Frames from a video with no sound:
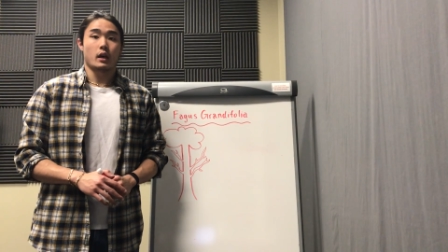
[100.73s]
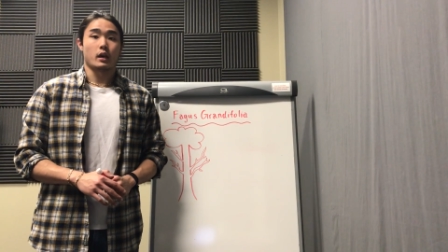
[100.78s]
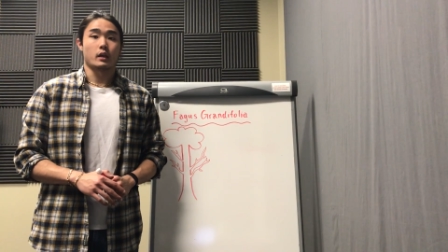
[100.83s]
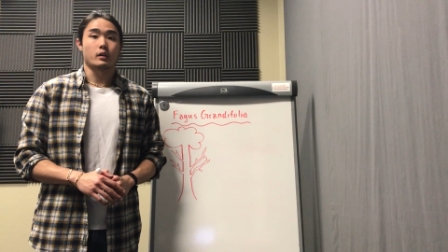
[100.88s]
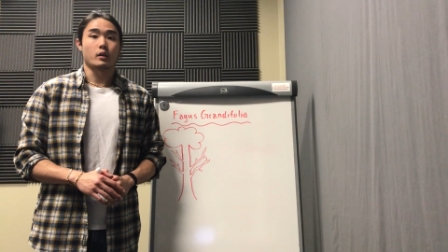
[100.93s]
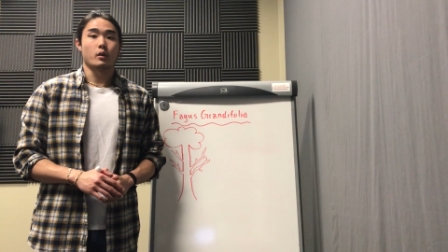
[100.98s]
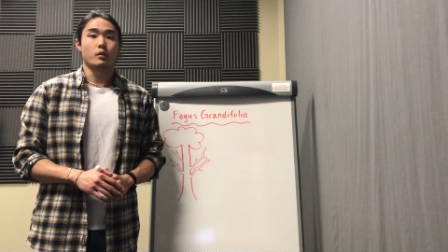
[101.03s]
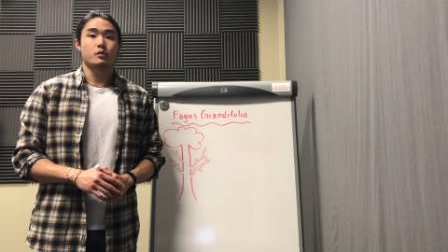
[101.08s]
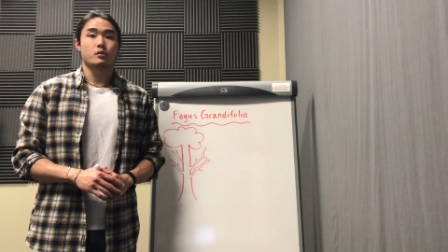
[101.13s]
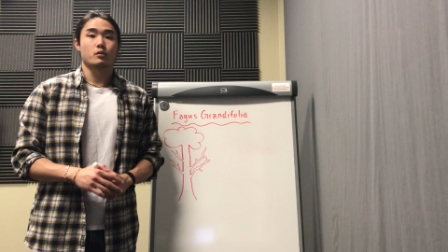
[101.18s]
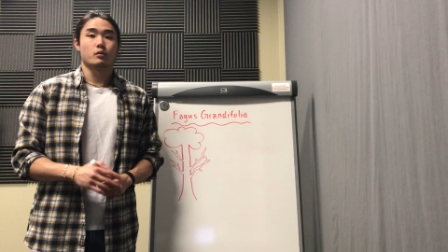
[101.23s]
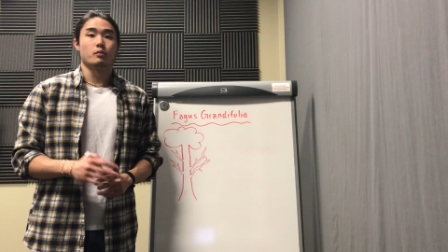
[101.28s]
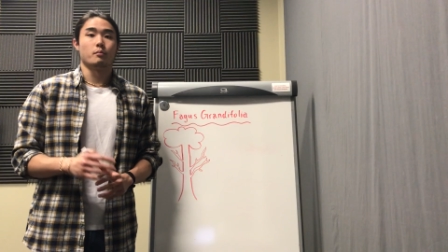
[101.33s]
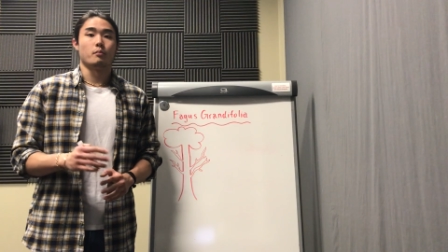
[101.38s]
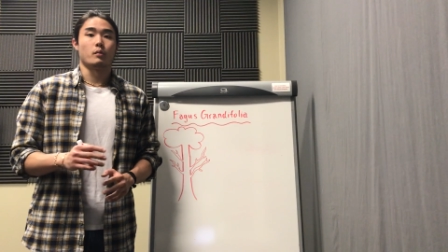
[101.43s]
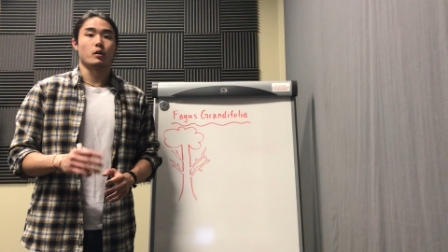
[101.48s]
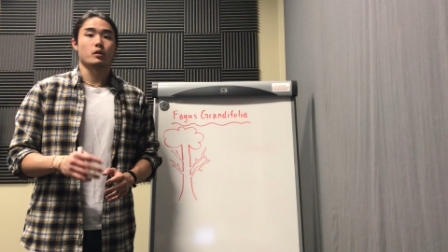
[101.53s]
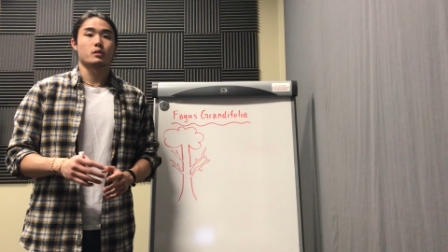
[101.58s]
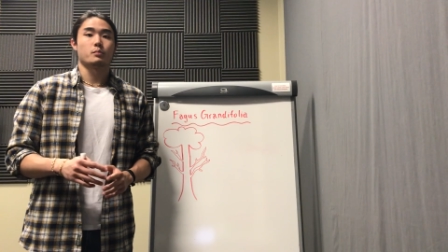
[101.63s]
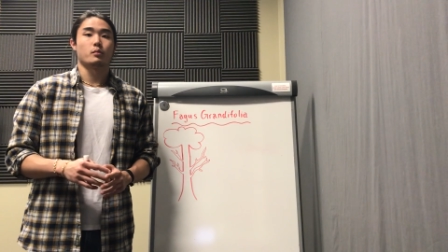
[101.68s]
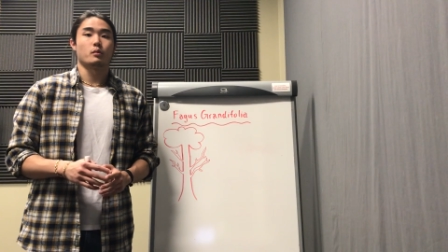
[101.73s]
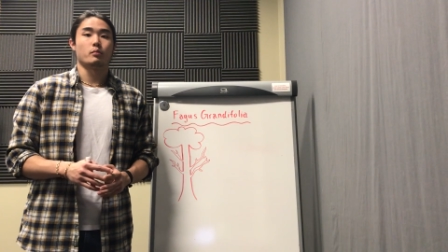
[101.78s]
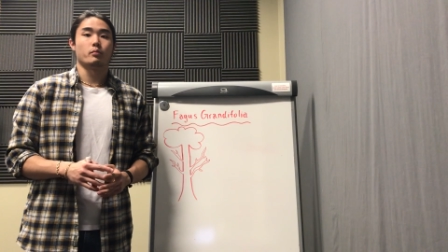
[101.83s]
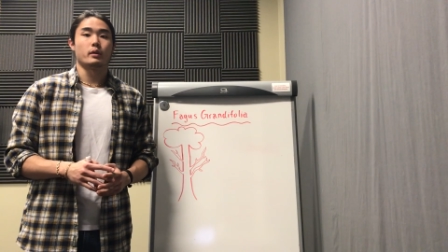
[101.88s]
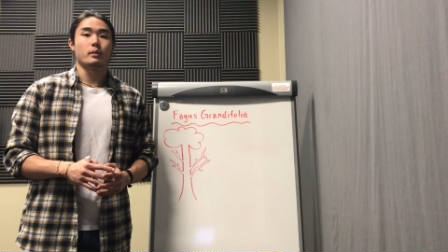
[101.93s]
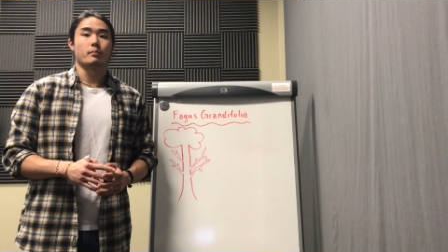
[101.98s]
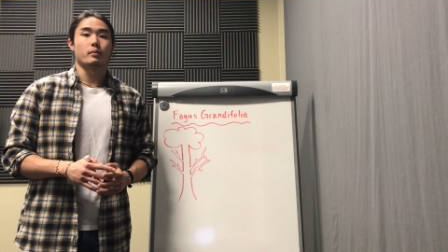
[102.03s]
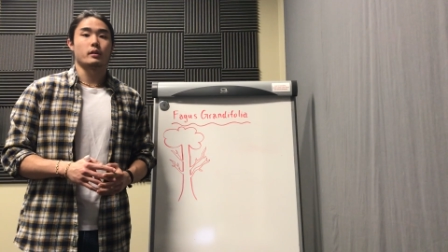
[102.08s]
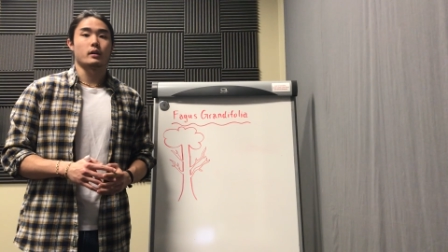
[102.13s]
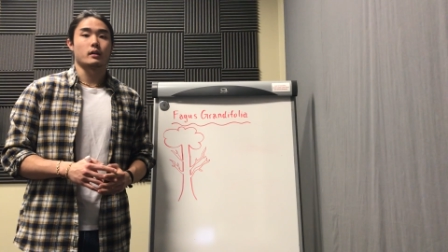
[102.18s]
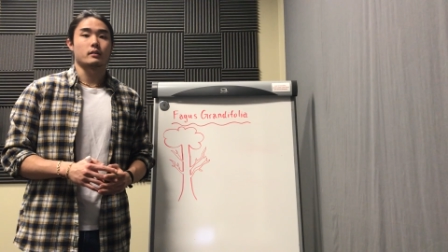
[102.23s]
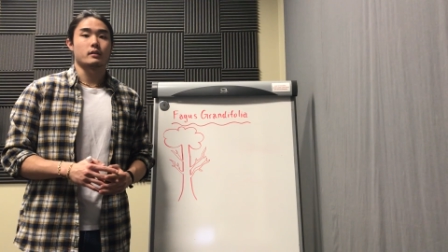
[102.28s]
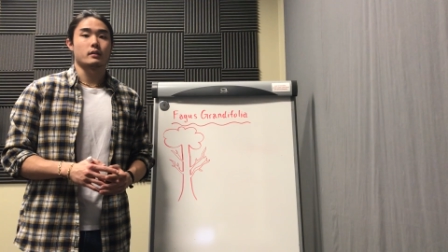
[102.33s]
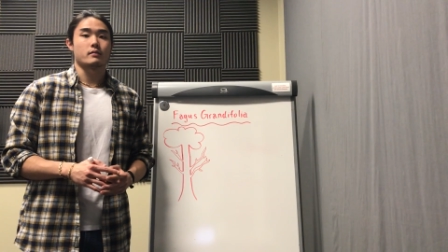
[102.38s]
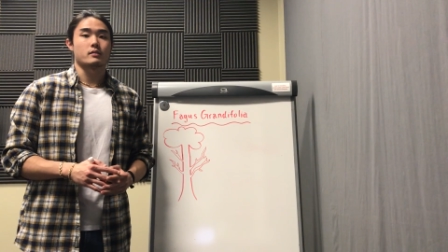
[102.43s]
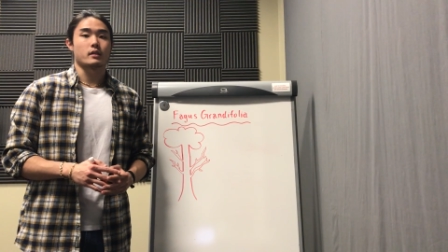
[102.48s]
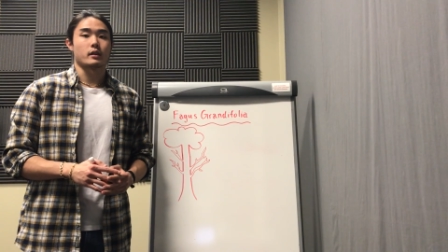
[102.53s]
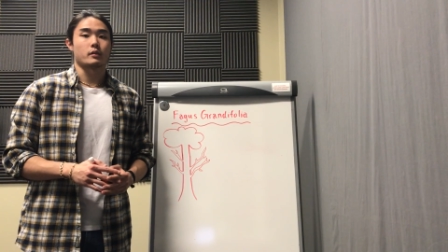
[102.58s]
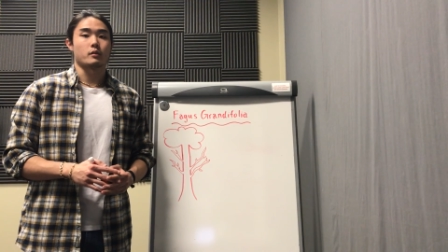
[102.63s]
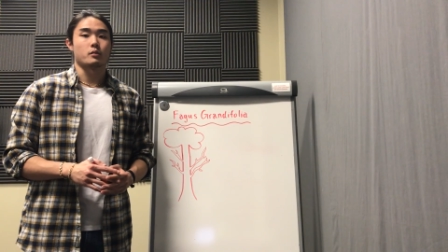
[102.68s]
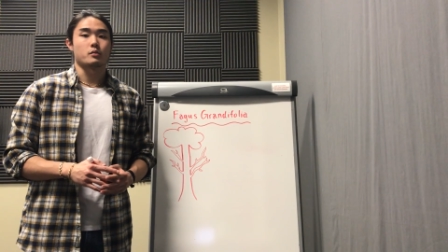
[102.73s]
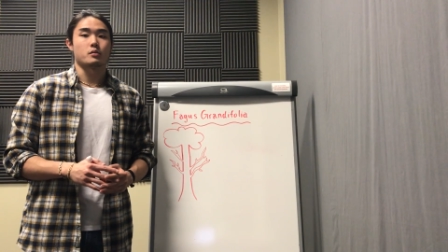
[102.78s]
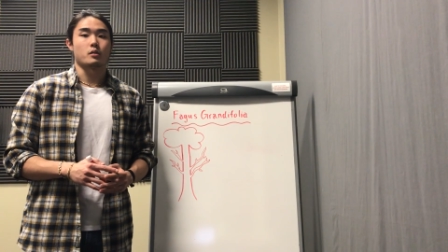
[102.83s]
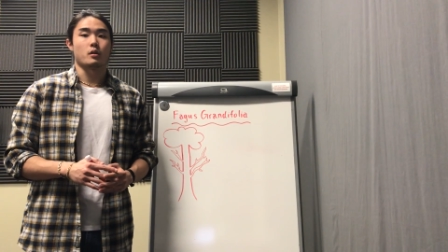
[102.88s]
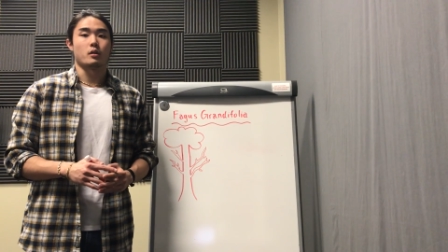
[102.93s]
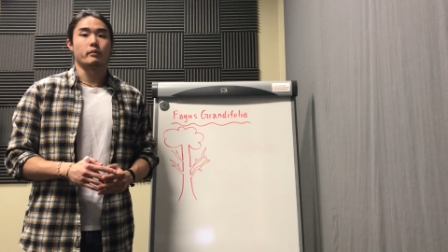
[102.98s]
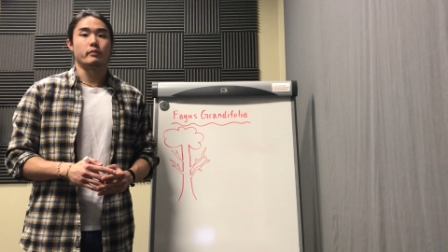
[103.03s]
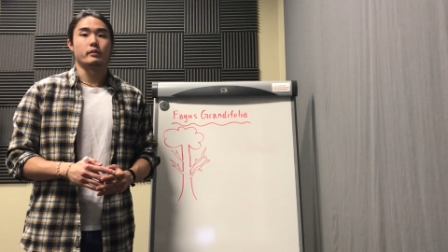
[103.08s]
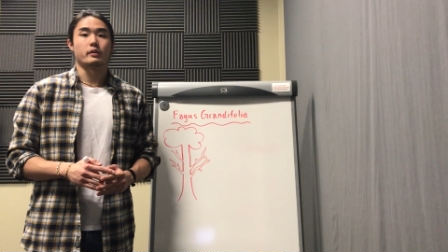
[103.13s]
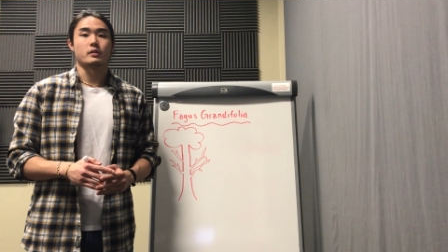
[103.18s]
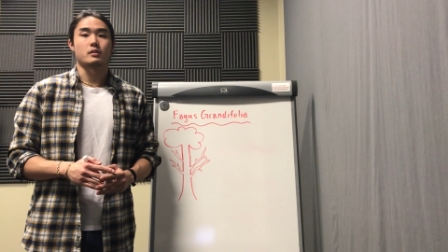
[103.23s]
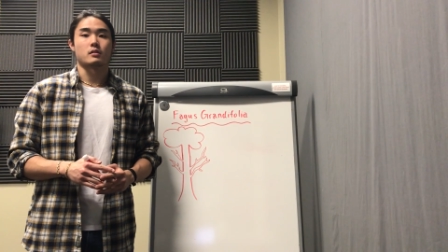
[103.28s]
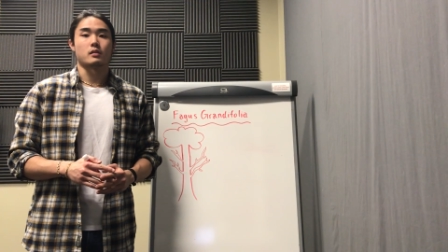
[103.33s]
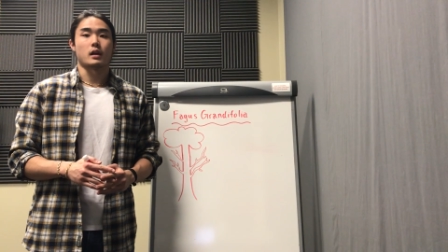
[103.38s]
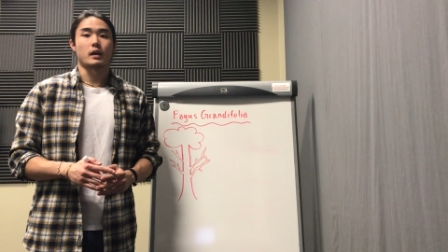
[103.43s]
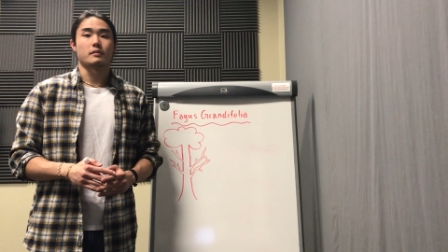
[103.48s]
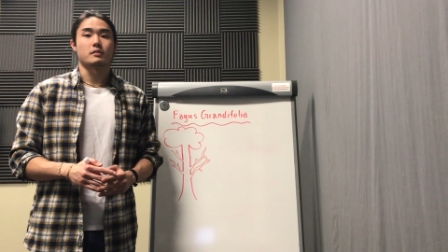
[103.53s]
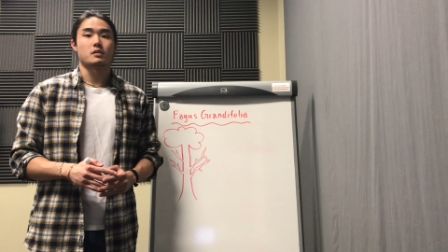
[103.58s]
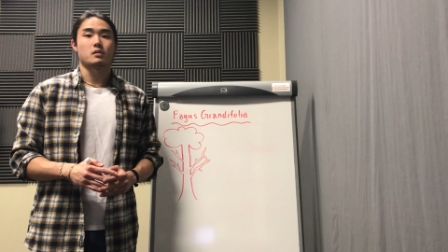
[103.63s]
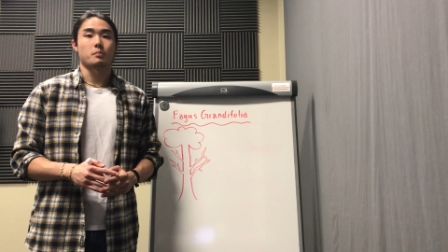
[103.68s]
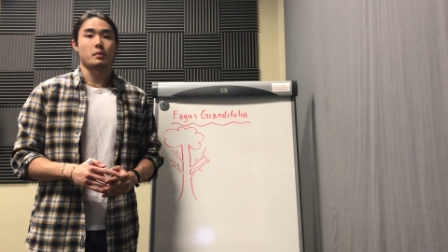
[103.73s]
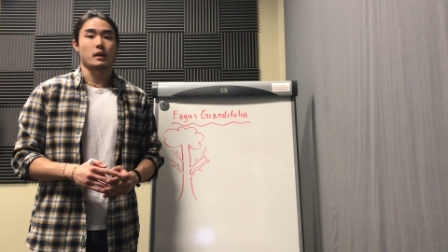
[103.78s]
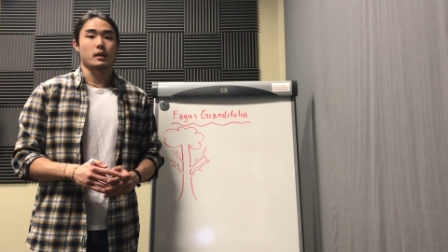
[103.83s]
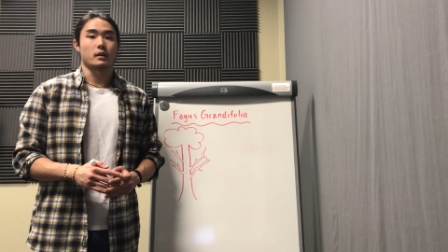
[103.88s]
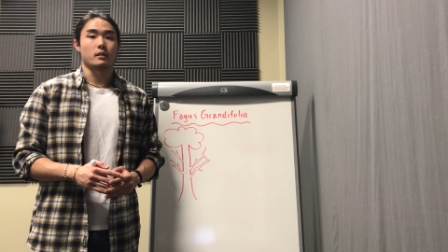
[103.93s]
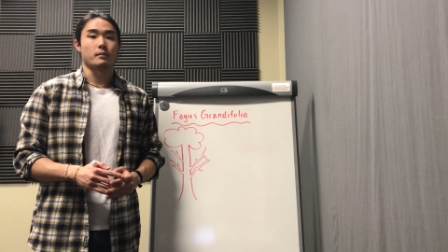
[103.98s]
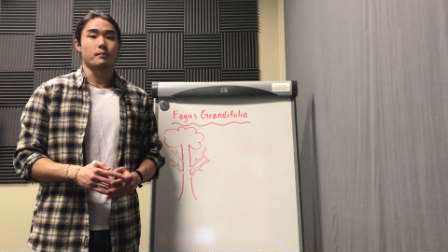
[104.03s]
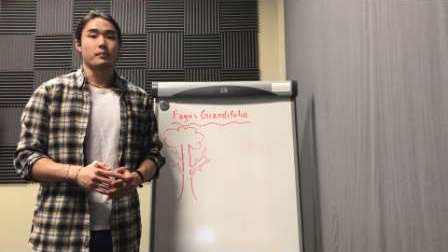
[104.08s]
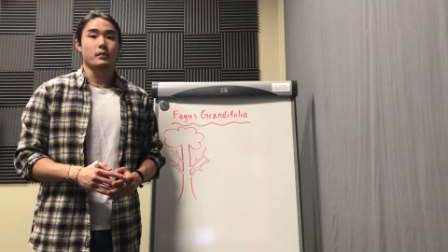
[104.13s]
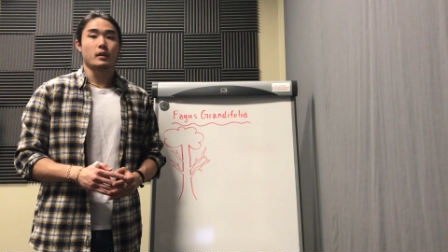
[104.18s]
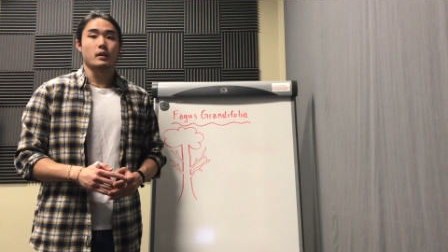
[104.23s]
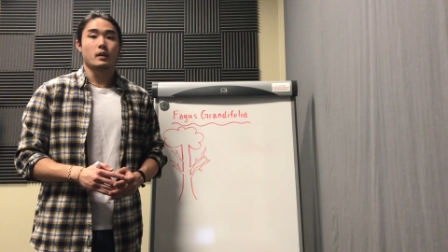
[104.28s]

It goes through multiple reproductive cycles over its lifespan.